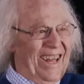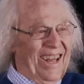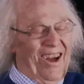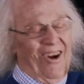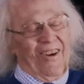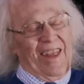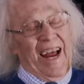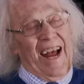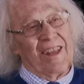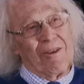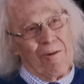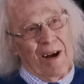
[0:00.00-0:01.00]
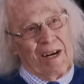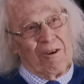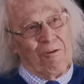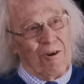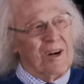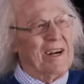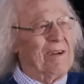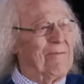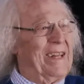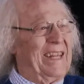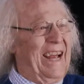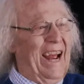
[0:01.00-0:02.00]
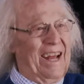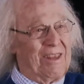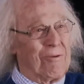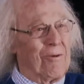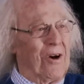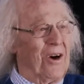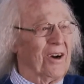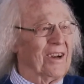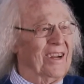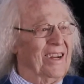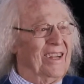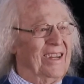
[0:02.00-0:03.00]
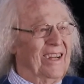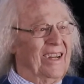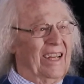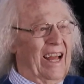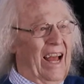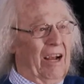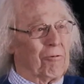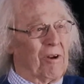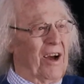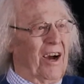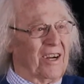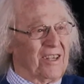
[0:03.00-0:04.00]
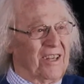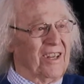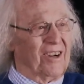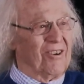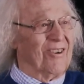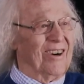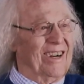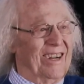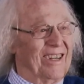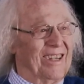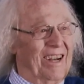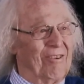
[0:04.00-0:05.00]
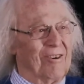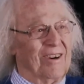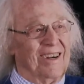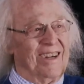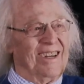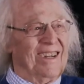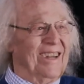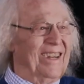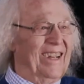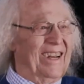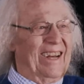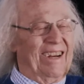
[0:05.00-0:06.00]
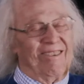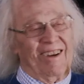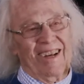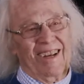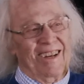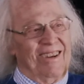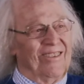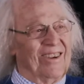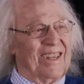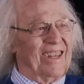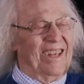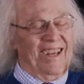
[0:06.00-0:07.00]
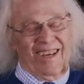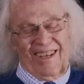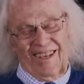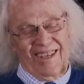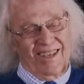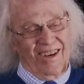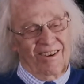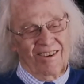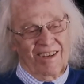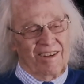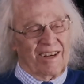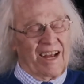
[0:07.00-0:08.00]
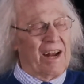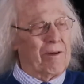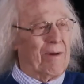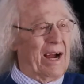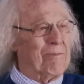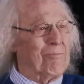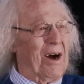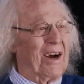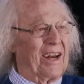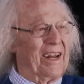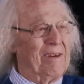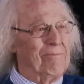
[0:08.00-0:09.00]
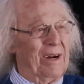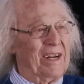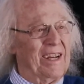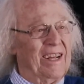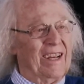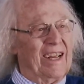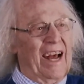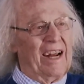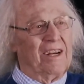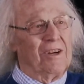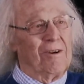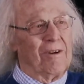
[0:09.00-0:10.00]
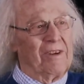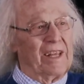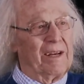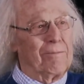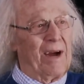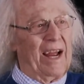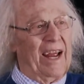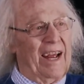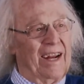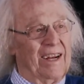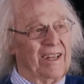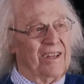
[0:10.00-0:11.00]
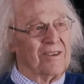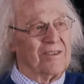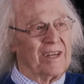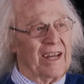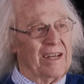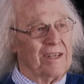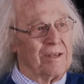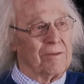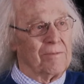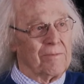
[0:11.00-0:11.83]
Or they had the right coordinate, but they had the wrong equinox of the coordinate they were dealing with. So kind of mind-boggling, but you had to do everything by hand in those days.